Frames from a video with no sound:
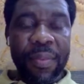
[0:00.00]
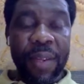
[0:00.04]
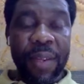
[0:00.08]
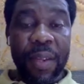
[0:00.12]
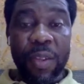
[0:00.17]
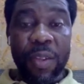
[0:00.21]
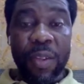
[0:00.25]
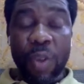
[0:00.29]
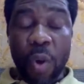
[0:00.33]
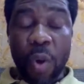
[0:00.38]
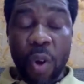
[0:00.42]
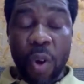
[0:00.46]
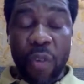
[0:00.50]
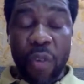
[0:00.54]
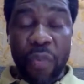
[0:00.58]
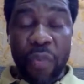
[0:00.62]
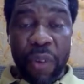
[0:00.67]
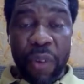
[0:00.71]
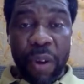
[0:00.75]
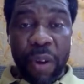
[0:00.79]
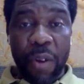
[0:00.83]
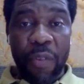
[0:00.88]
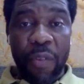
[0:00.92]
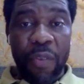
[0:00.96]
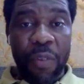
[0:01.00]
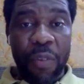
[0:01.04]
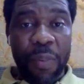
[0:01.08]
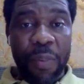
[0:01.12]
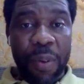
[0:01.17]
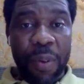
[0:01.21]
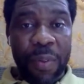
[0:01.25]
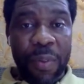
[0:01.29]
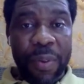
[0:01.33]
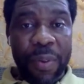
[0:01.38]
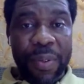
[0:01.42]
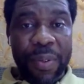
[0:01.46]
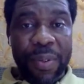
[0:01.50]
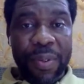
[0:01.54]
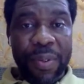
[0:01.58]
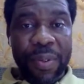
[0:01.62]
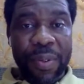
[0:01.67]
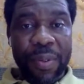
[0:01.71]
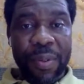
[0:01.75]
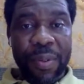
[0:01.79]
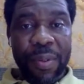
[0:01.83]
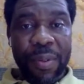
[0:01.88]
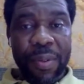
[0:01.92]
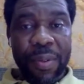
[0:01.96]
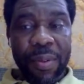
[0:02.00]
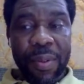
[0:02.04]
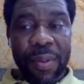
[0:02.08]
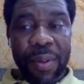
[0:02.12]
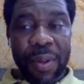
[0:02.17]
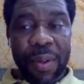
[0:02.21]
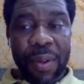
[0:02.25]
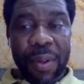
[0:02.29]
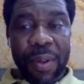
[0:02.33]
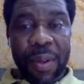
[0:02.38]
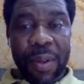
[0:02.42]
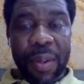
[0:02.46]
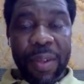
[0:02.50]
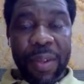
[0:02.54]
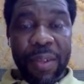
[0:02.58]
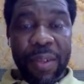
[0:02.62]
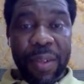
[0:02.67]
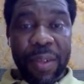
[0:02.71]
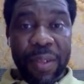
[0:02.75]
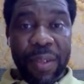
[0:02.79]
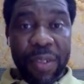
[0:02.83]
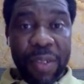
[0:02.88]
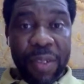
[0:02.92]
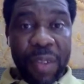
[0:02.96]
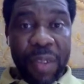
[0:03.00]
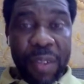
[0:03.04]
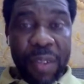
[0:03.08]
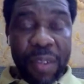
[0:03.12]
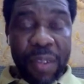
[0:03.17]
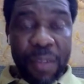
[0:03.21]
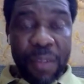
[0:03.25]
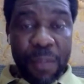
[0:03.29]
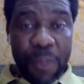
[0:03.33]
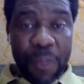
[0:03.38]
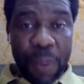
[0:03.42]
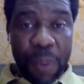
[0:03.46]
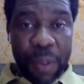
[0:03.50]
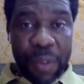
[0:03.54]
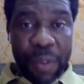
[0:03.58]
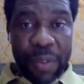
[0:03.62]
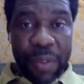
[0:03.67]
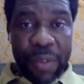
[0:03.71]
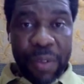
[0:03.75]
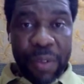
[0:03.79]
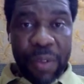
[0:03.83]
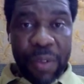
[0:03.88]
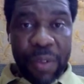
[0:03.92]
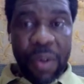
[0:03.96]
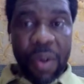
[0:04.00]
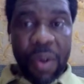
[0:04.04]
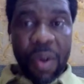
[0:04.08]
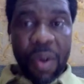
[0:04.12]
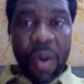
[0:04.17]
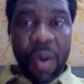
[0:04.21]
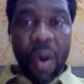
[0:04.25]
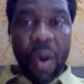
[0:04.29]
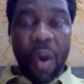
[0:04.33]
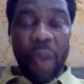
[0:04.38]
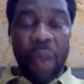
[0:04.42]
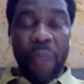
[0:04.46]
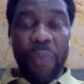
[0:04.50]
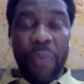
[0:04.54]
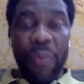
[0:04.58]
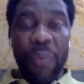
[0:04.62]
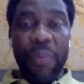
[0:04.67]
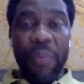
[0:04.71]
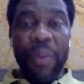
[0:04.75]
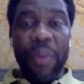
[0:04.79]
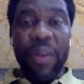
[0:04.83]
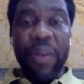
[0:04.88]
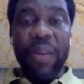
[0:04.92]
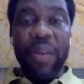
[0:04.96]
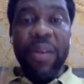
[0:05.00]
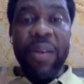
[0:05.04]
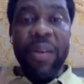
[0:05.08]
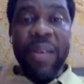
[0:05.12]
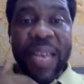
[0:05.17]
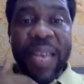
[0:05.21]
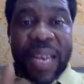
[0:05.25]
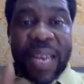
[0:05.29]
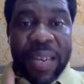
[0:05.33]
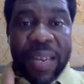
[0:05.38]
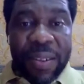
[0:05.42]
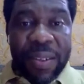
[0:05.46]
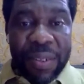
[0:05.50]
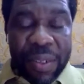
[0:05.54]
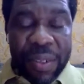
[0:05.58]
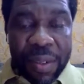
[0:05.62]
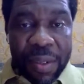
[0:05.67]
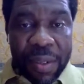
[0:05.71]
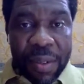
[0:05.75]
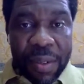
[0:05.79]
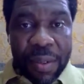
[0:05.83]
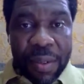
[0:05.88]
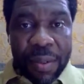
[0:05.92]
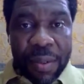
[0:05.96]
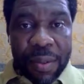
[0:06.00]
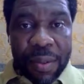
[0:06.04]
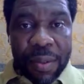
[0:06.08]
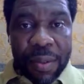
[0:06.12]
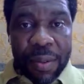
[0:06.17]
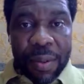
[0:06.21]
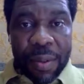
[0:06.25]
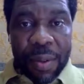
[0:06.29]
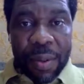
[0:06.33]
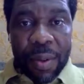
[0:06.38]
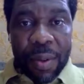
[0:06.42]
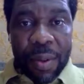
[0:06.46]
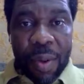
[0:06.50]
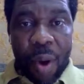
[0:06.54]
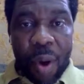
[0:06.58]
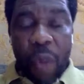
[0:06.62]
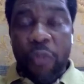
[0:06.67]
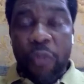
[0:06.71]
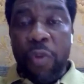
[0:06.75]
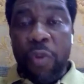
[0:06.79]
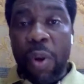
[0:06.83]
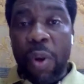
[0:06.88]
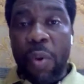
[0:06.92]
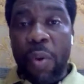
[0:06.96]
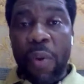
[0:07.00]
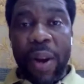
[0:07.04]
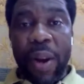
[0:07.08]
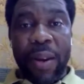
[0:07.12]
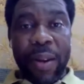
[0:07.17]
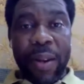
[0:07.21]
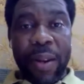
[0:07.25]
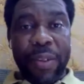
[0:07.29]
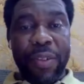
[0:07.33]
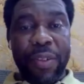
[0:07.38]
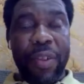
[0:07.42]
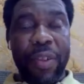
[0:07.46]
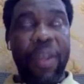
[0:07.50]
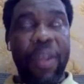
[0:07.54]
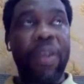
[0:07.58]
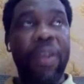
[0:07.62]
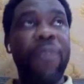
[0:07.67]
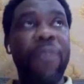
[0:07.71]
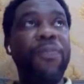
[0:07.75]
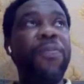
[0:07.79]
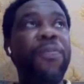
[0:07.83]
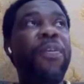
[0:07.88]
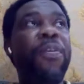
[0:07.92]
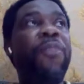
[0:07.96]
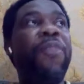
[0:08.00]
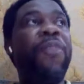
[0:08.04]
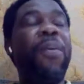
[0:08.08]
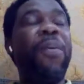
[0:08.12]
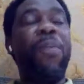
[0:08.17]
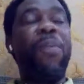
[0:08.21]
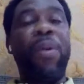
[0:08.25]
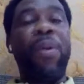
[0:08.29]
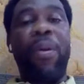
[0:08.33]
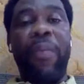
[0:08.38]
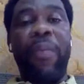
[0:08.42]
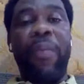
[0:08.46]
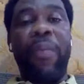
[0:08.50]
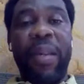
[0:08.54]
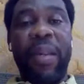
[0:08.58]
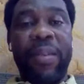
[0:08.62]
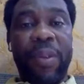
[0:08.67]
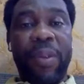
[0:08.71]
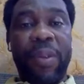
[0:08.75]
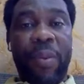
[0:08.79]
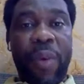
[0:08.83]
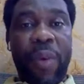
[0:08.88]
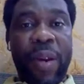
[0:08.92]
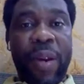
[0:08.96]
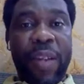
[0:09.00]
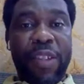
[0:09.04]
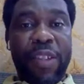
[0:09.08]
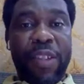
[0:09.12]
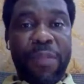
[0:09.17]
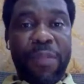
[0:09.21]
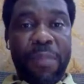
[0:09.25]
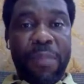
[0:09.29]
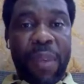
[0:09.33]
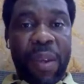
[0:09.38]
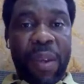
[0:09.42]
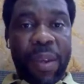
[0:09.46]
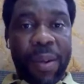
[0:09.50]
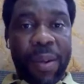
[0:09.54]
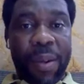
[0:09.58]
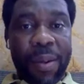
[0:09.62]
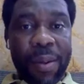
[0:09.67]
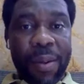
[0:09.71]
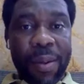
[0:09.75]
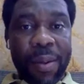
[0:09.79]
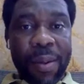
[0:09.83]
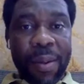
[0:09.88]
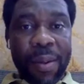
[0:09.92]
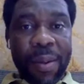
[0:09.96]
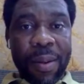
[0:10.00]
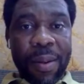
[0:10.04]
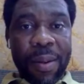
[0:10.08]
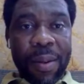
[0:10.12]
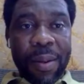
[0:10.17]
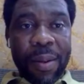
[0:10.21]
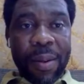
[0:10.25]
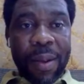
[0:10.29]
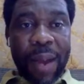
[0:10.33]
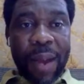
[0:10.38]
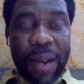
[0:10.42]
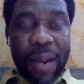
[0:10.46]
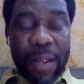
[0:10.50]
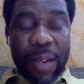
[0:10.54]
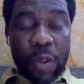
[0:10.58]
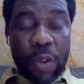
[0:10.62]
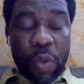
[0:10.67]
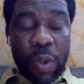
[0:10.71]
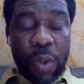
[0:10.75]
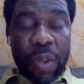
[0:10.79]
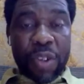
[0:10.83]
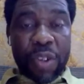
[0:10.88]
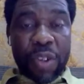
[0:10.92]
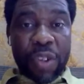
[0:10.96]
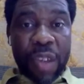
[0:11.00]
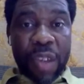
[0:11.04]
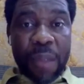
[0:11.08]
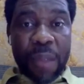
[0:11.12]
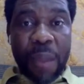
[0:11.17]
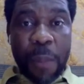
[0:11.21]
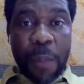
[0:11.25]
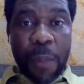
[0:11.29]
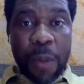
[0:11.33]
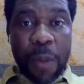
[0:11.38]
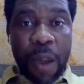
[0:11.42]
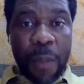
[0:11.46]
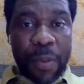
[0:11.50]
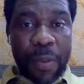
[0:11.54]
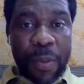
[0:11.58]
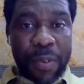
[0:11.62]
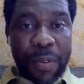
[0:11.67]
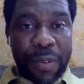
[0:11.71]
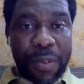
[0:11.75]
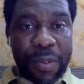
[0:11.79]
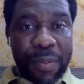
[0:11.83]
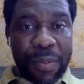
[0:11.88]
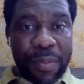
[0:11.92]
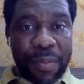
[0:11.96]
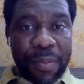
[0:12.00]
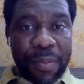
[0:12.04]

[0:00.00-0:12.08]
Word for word: The discovery of your purpose is the starting point of the release of your greatness. If, if I'm going to release the greatness in me, I need to understand my purpose.